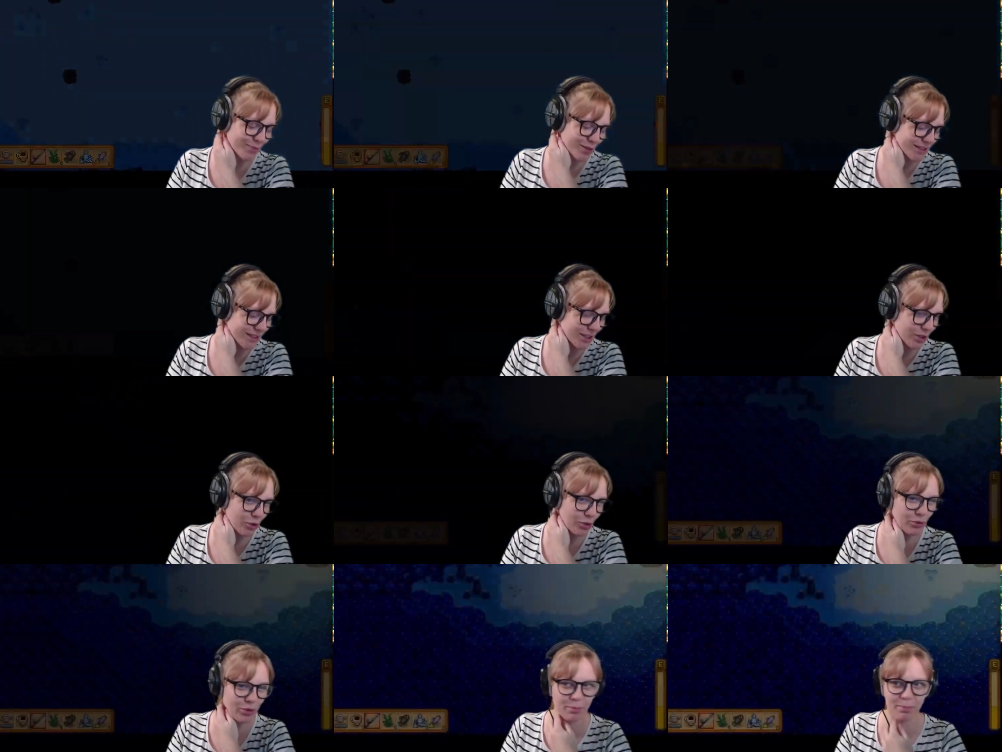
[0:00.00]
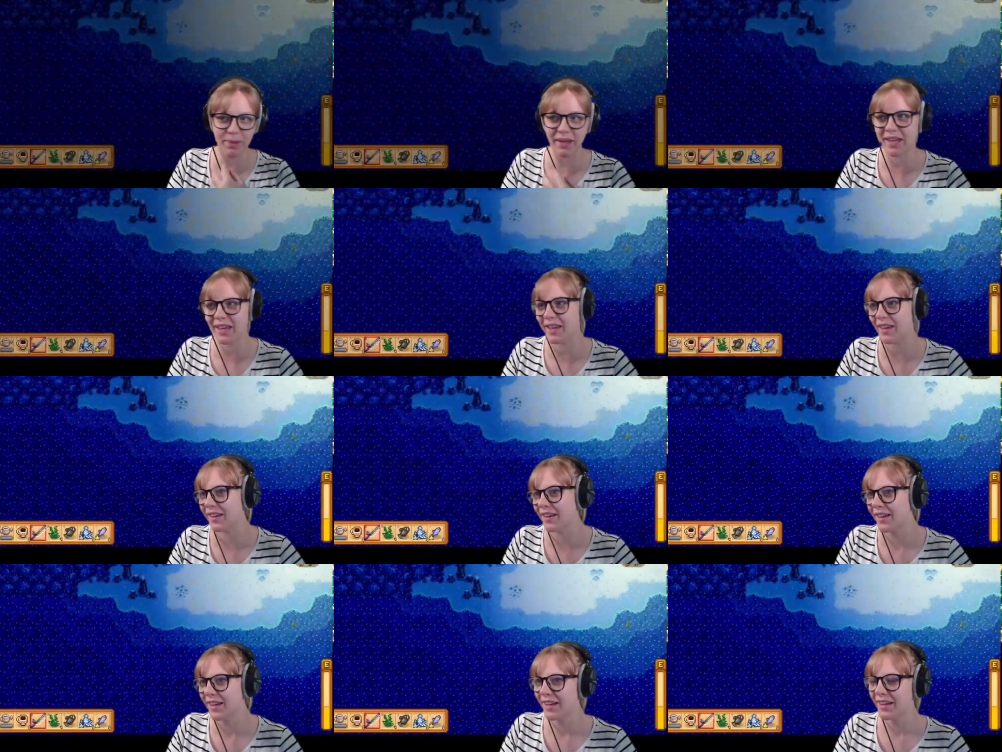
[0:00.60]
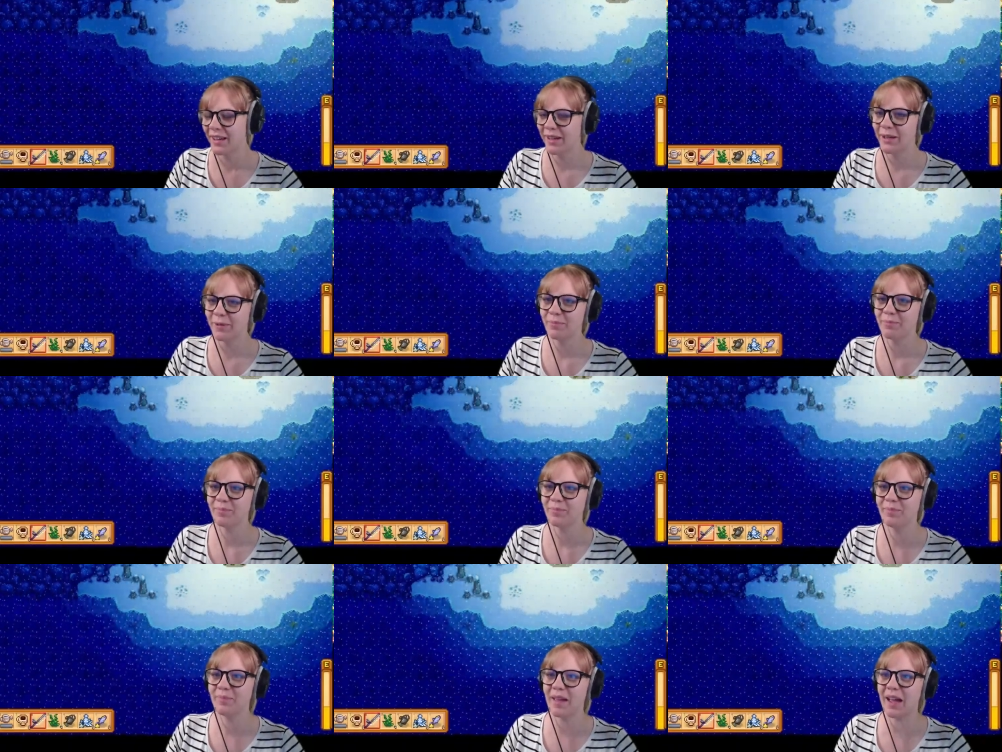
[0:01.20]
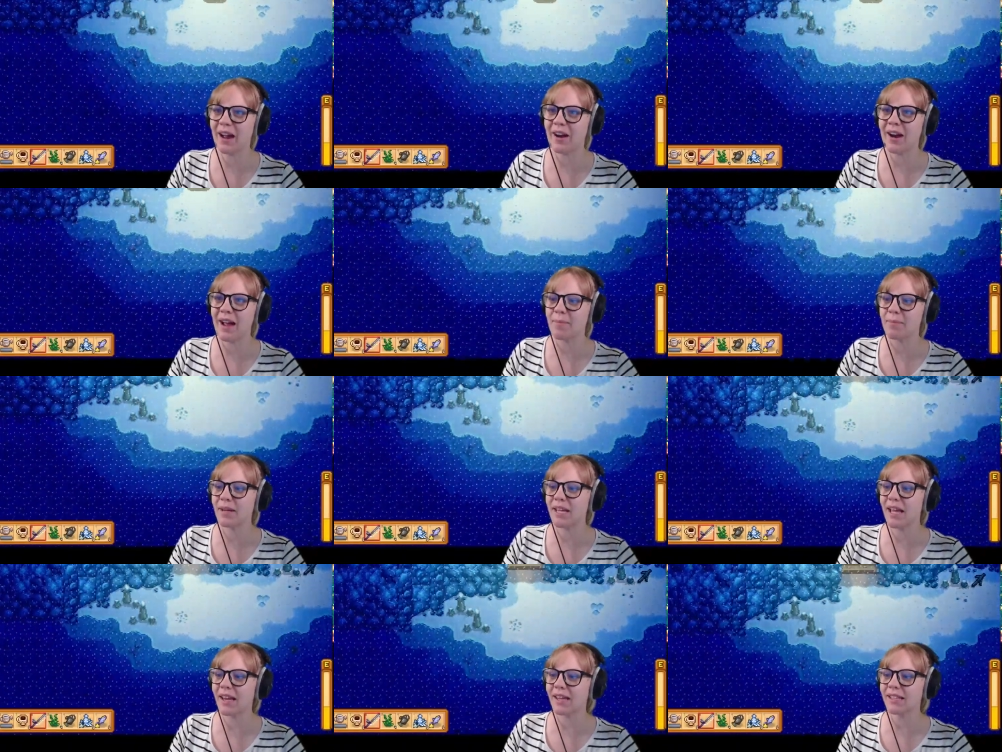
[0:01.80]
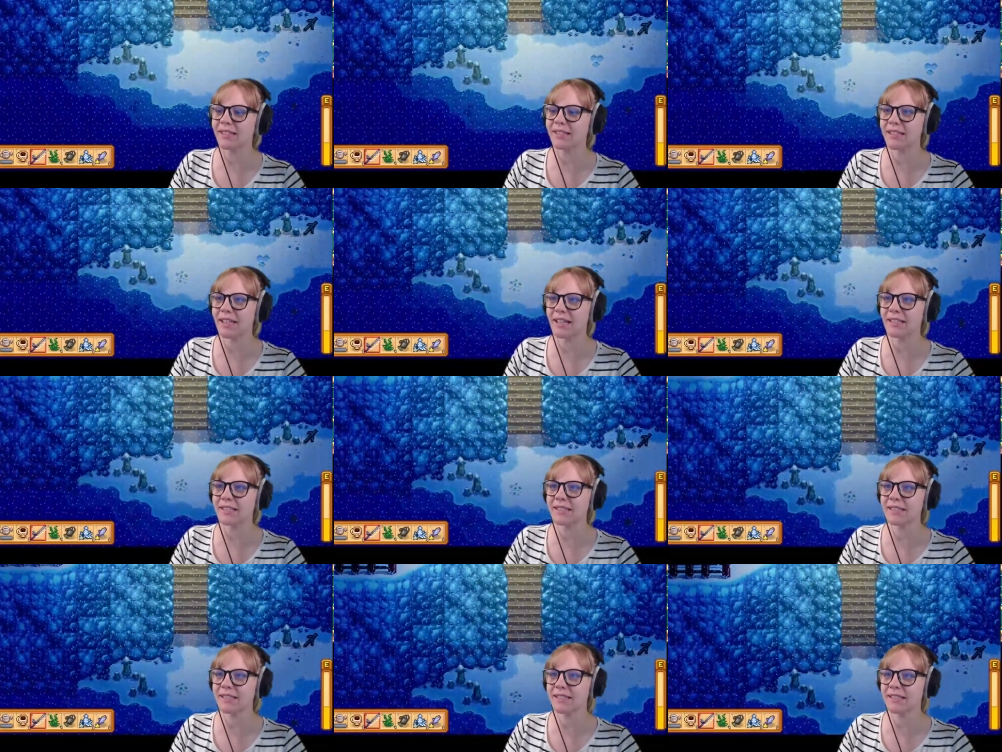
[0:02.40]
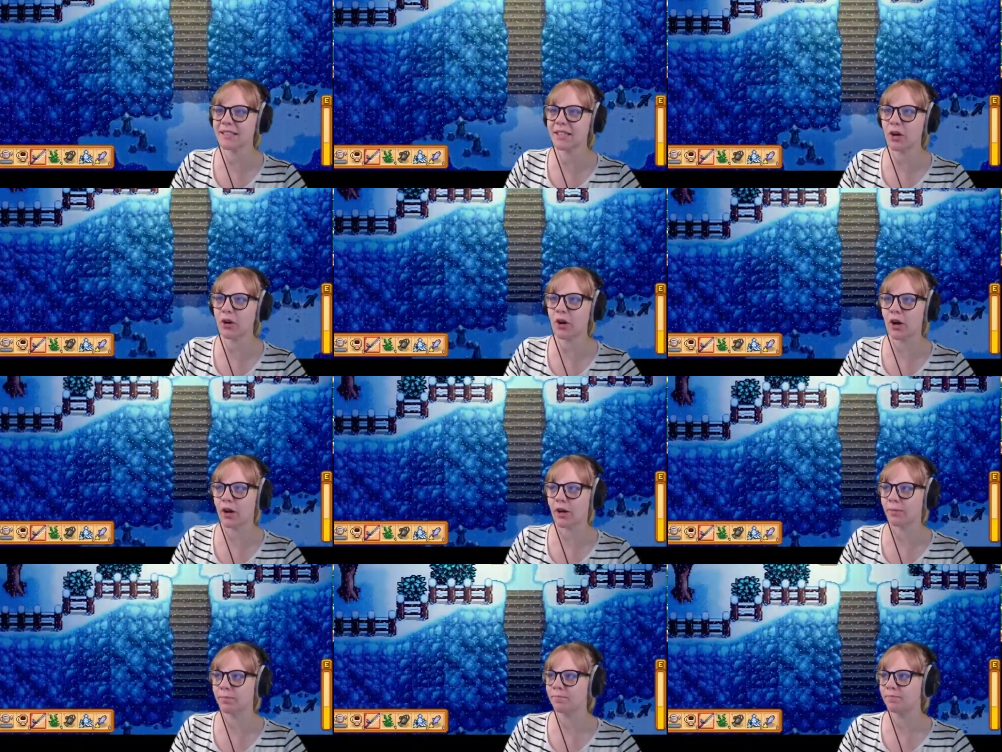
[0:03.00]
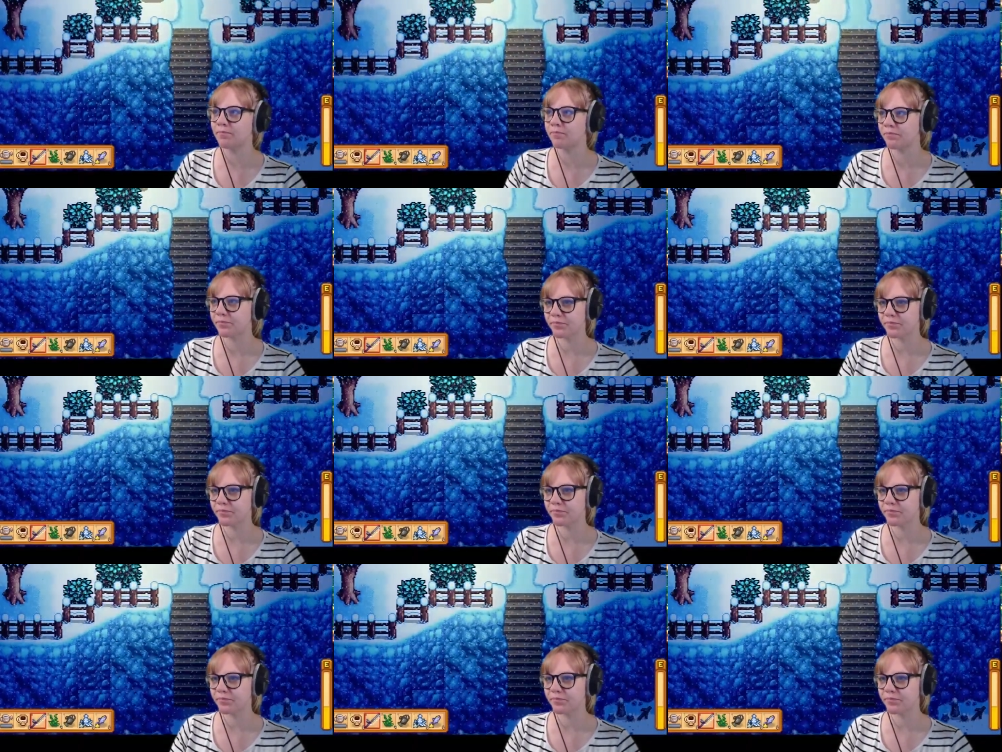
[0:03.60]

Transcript: what's it called? The pier. Alright, but yeah, let's, let's go home,